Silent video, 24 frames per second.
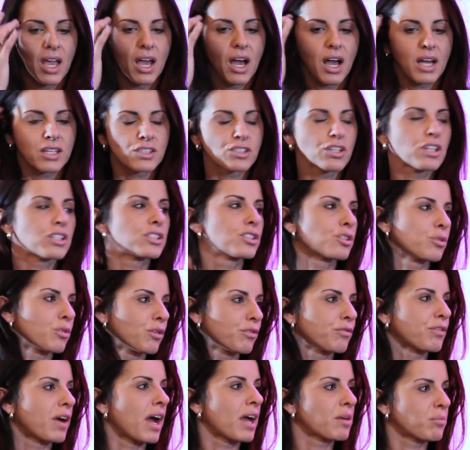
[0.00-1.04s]
I started to
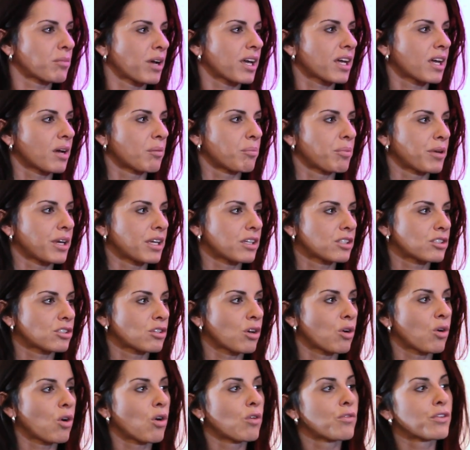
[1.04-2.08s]
refine my company.
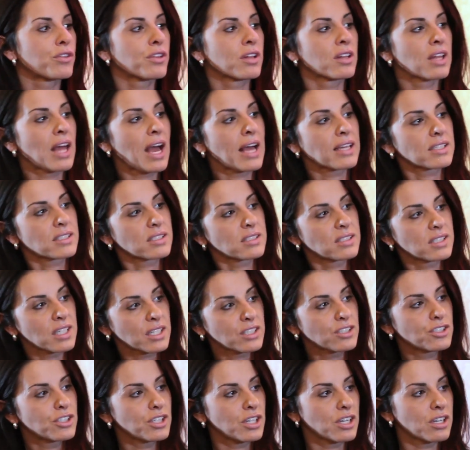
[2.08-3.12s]
So over the last
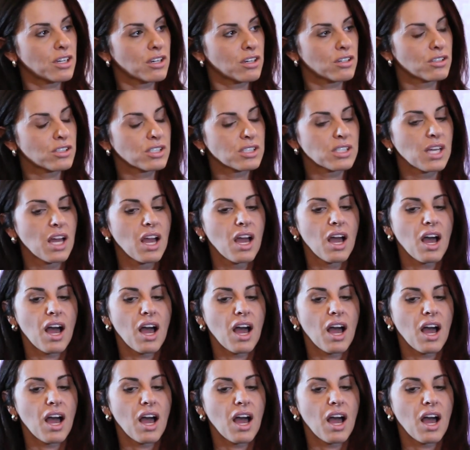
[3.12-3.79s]
6 years,